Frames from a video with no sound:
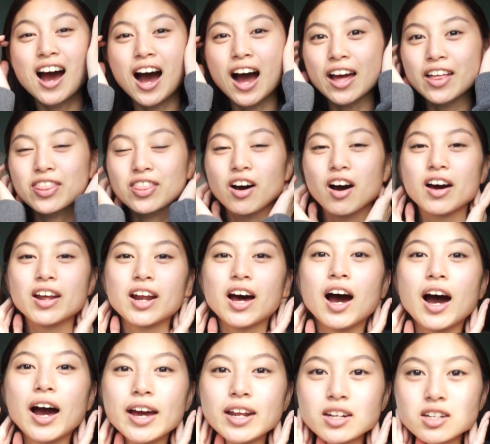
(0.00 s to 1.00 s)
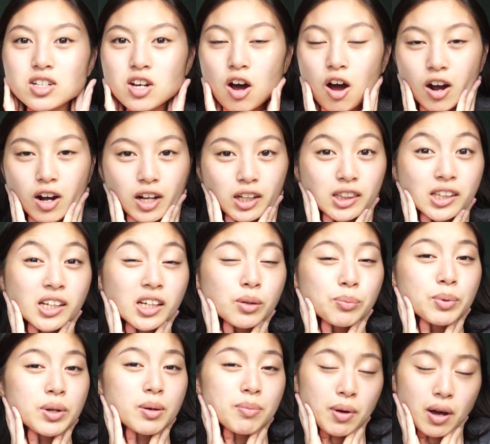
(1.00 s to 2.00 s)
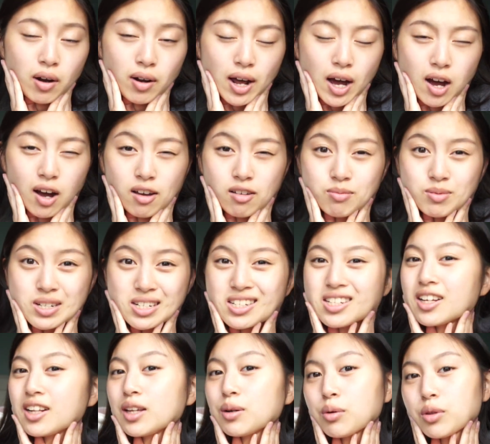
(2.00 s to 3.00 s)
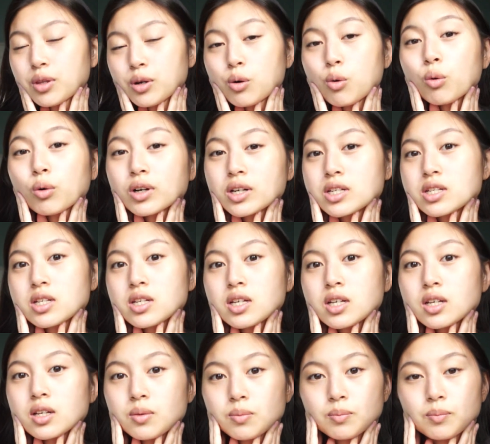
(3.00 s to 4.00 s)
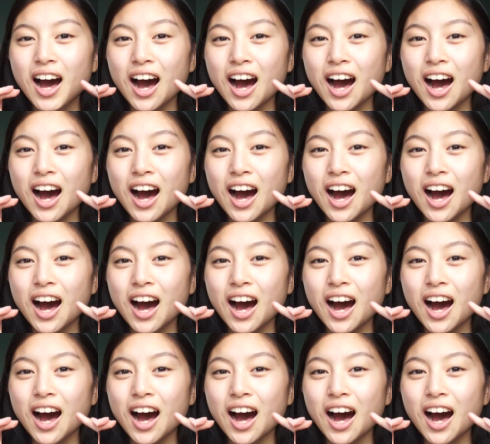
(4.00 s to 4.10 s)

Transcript: I thought I'd talk a little bit about how I've been dealing with the quarantine